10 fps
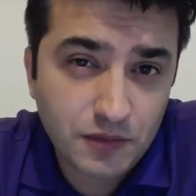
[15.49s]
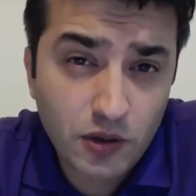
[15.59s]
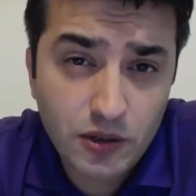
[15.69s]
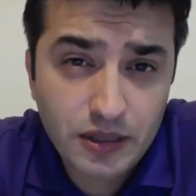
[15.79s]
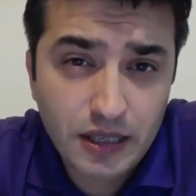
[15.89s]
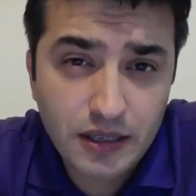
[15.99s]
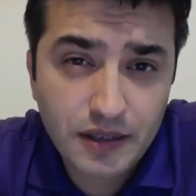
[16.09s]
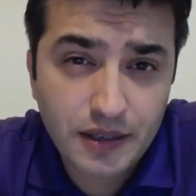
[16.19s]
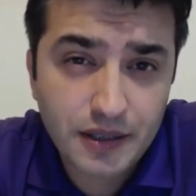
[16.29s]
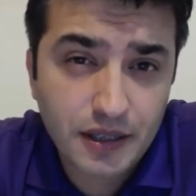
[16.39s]
Currently,
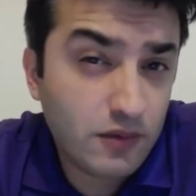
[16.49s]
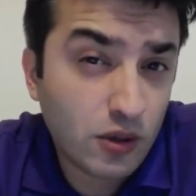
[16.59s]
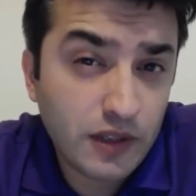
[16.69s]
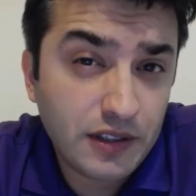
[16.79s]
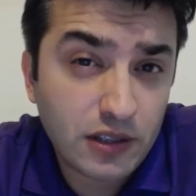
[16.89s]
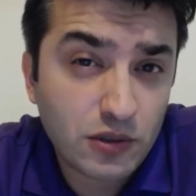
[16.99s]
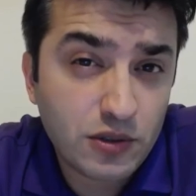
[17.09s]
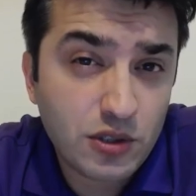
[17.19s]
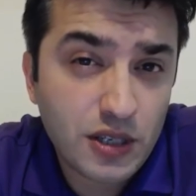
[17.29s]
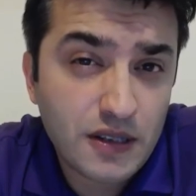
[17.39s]
evolving
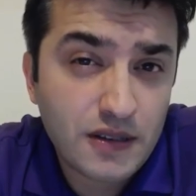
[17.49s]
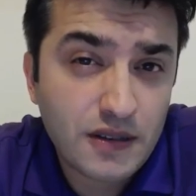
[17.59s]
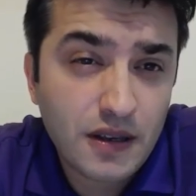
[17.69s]
technologies,